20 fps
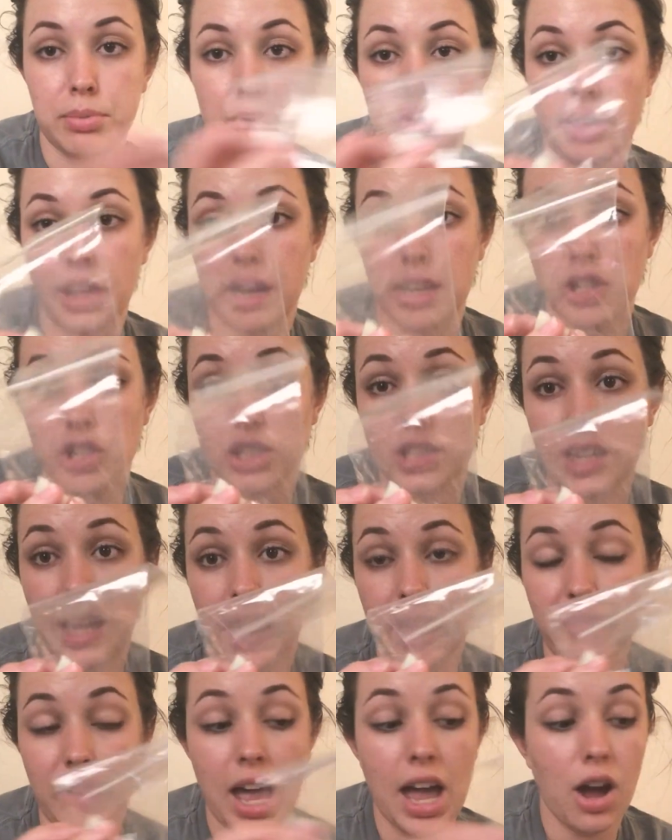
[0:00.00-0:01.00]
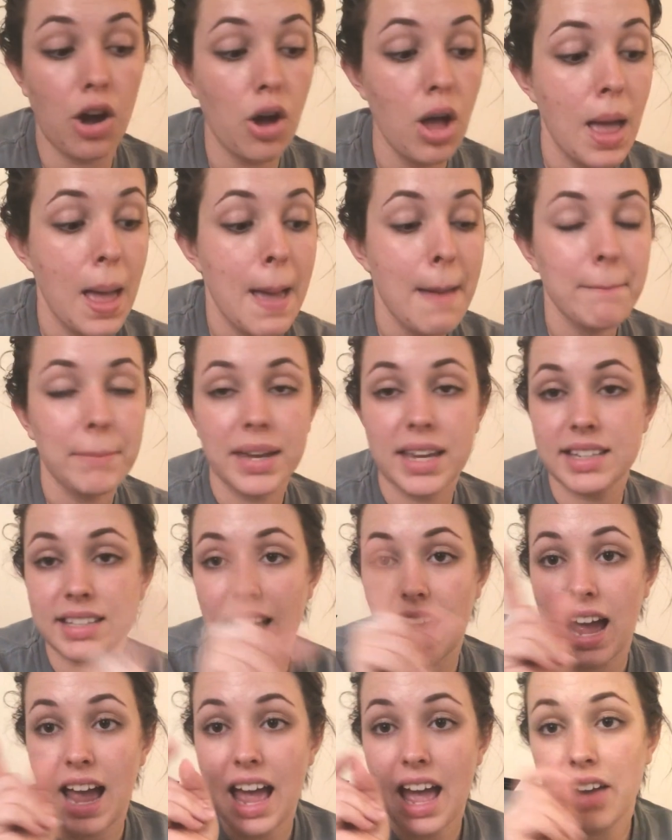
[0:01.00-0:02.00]
that I just gave out, because
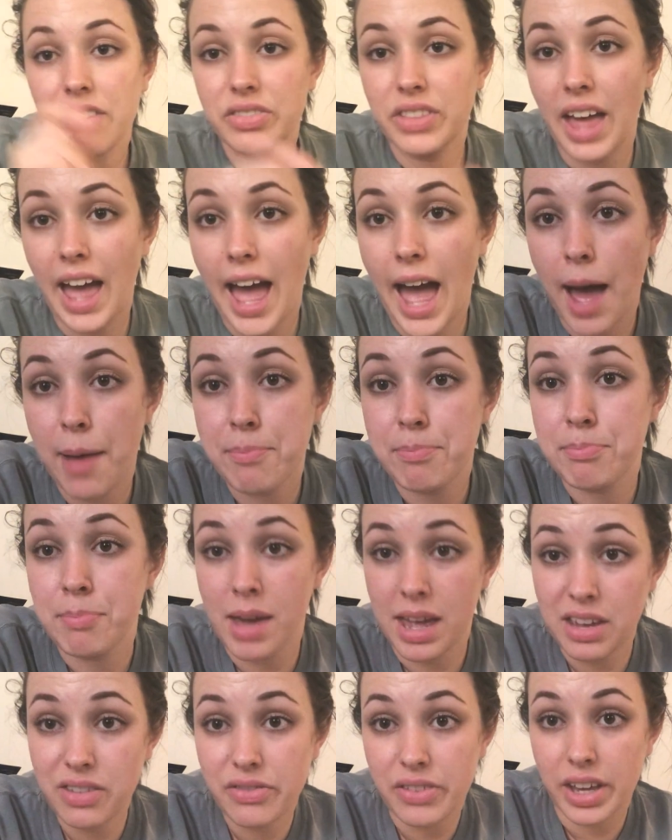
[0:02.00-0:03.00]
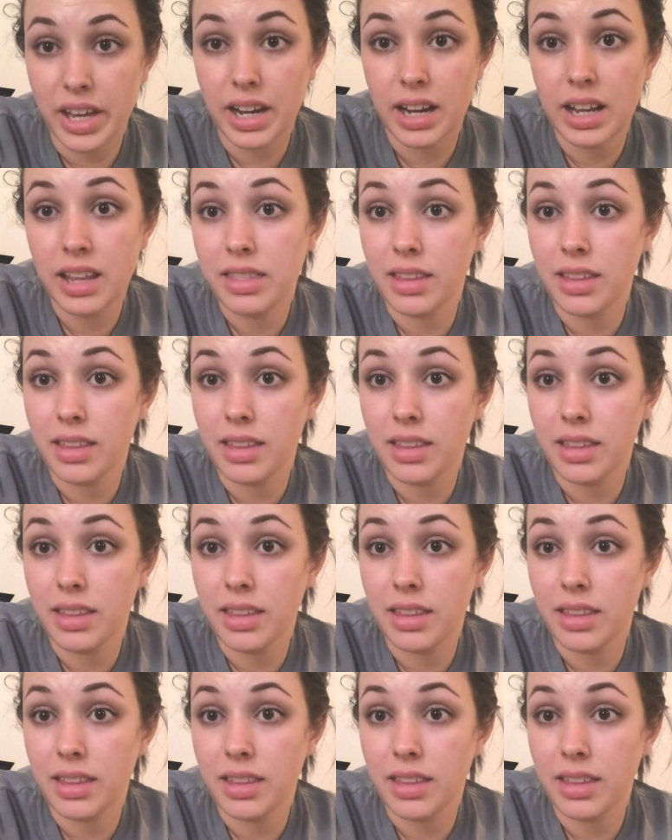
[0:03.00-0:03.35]
I have the app Maven